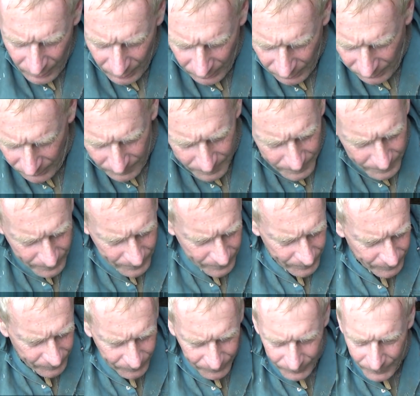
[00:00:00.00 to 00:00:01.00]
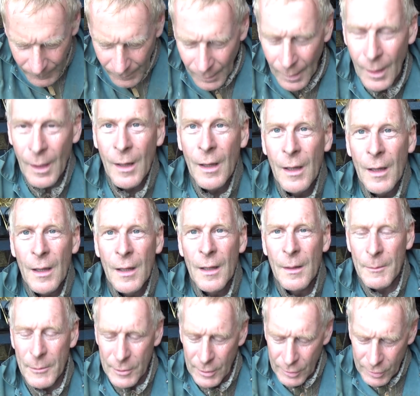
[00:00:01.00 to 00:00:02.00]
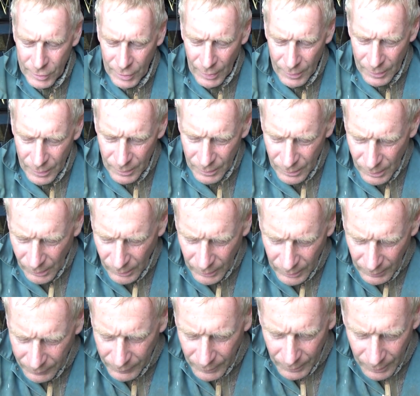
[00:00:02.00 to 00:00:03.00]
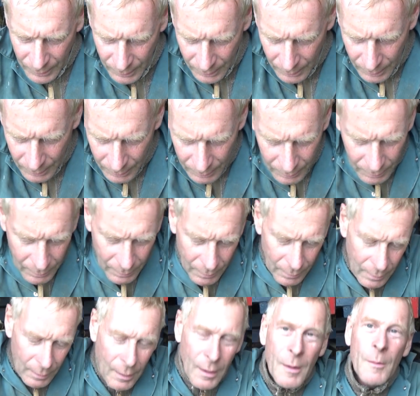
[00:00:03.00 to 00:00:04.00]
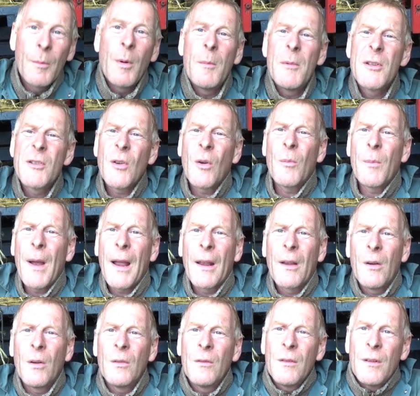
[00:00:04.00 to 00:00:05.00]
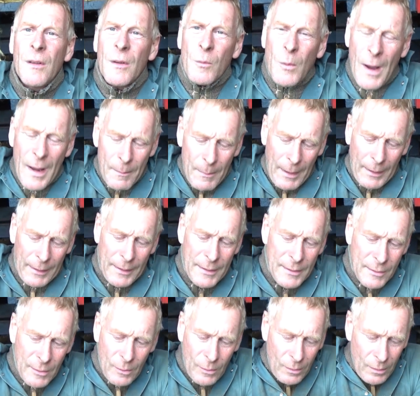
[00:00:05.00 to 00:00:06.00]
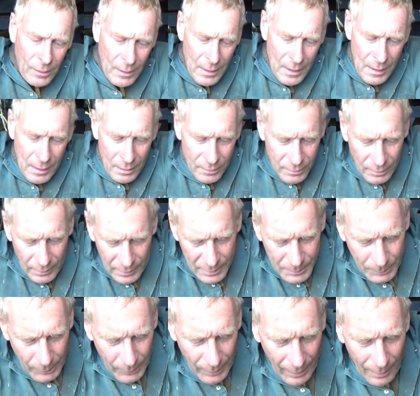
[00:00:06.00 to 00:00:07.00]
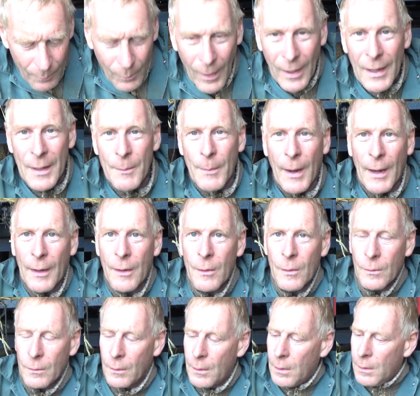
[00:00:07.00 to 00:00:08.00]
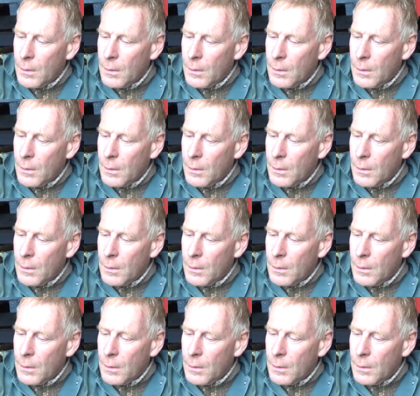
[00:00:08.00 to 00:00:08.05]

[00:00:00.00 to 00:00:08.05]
Let me just show you. I'm gonna have to put my sock back on, the wet manky sock. So let's put that welly back on.